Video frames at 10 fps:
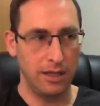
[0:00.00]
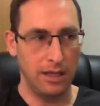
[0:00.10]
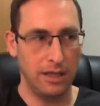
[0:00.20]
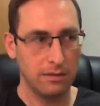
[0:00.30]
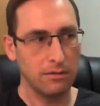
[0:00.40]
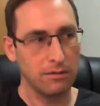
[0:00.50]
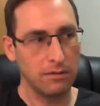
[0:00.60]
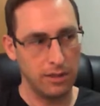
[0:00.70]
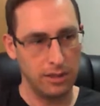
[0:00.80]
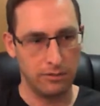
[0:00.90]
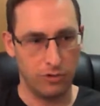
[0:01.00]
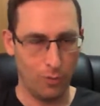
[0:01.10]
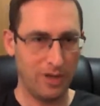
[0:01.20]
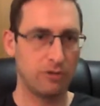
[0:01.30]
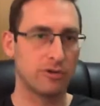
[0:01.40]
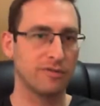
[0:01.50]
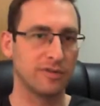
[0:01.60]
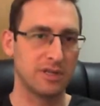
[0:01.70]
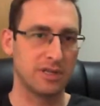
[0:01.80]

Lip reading: in the domain-driven